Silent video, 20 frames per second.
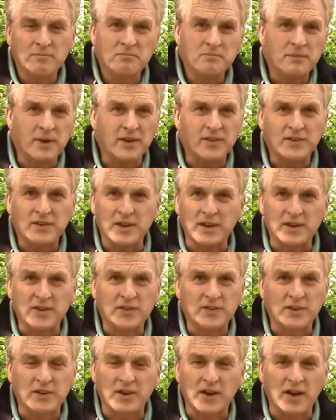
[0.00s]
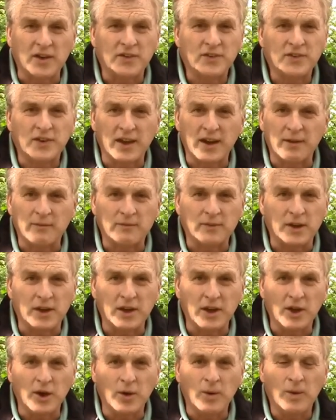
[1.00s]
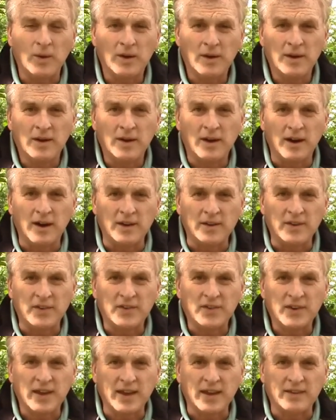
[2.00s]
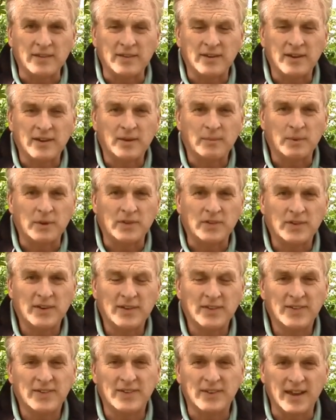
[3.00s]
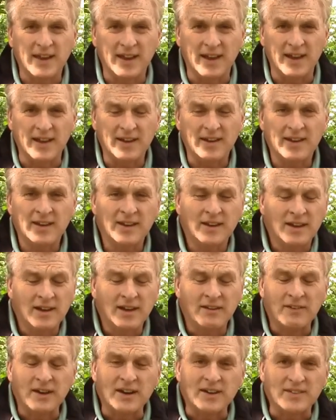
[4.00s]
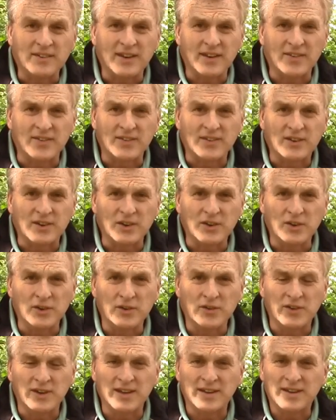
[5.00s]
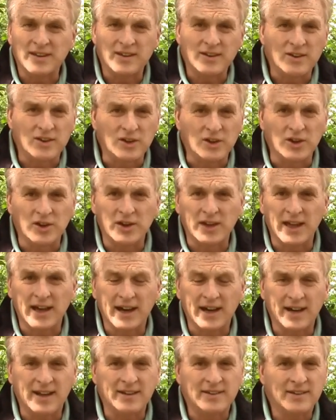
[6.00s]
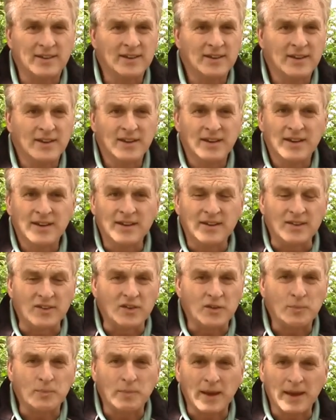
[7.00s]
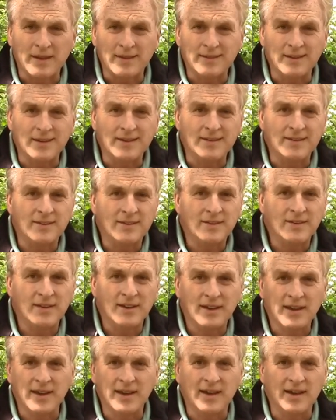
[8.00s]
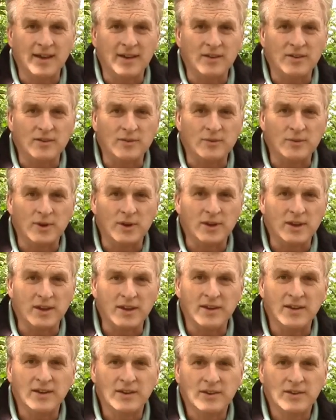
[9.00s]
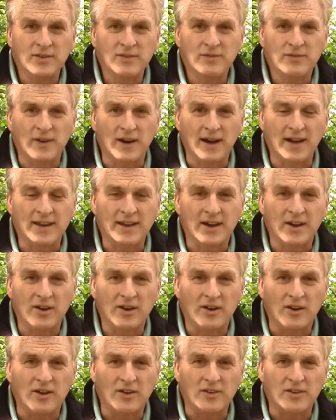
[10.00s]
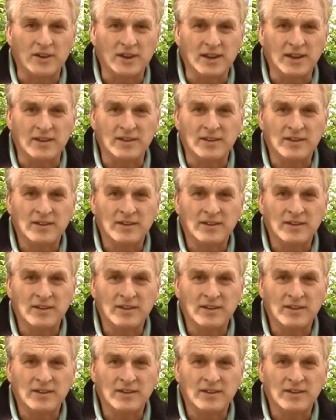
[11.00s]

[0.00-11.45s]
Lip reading: basically just a setup video on this tent. But since then, I've had a chance to use it, look at it, inspect it, and really find out all the neat